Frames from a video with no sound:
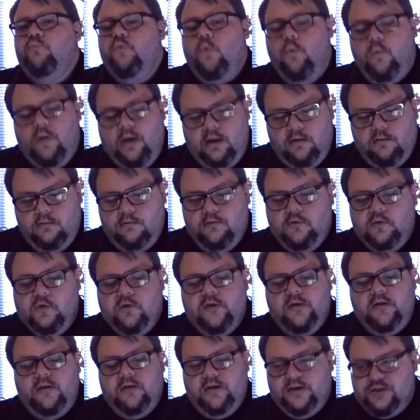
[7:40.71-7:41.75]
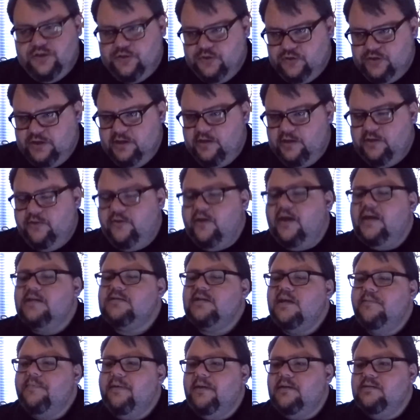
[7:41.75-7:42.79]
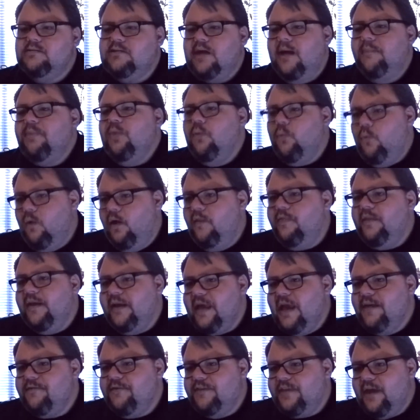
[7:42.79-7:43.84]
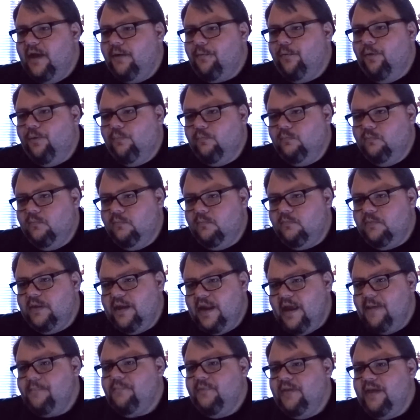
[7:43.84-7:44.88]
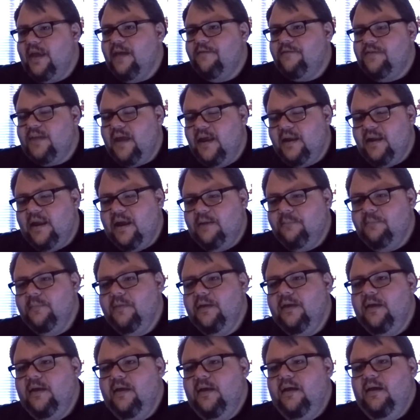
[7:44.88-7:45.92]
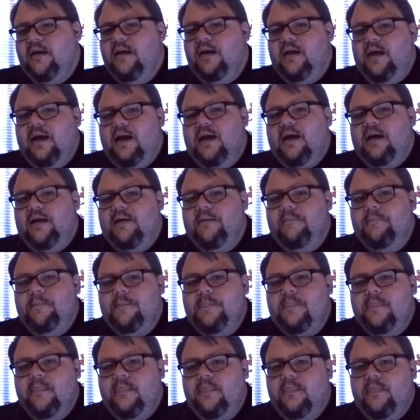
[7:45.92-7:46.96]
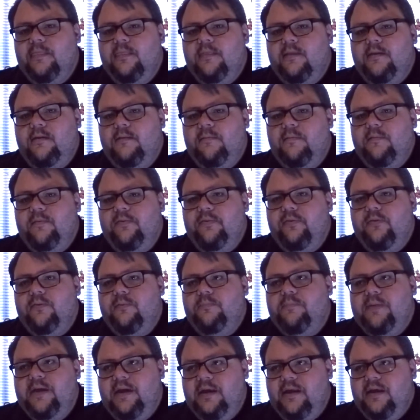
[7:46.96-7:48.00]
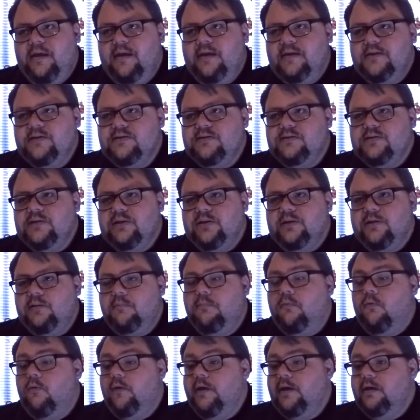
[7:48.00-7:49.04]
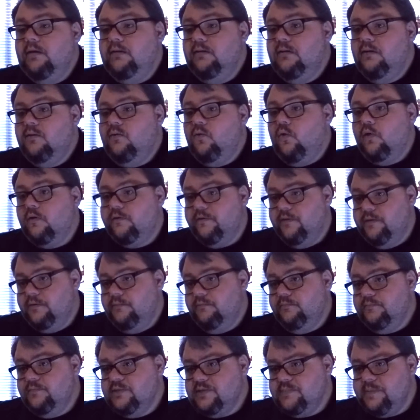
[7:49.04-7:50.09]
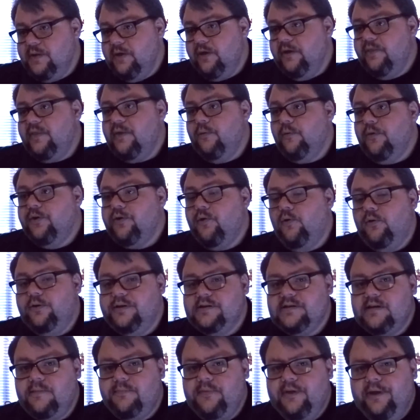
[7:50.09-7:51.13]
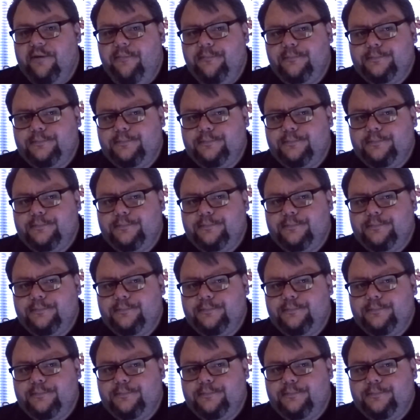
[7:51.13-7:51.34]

Well, interesting you asked that, because I'm the one that gave it that room, the name that gave it that name. Petey is the little boy orphan spirit that we're told is up there.